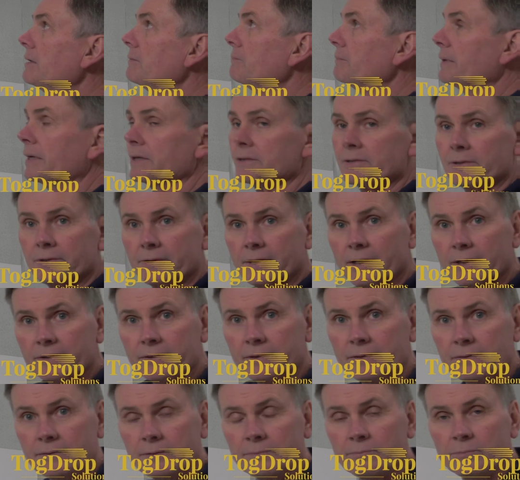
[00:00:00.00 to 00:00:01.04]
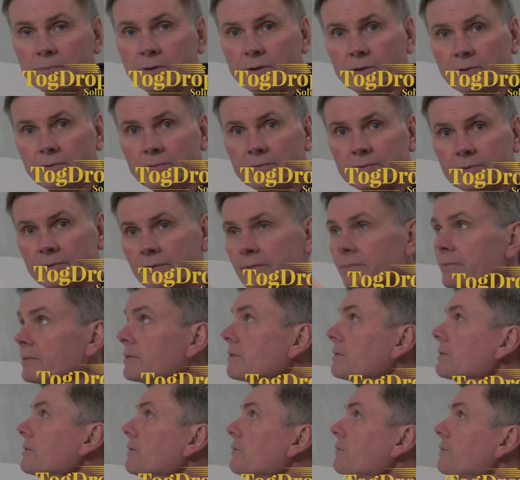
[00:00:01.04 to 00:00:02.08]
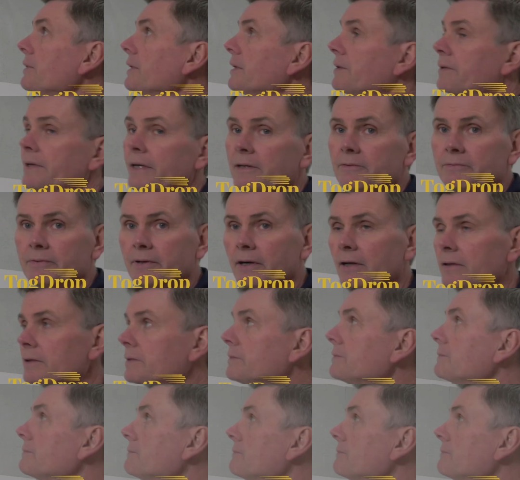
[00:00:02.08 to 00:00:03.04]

Make sure nothing moves. Don't want anything falling.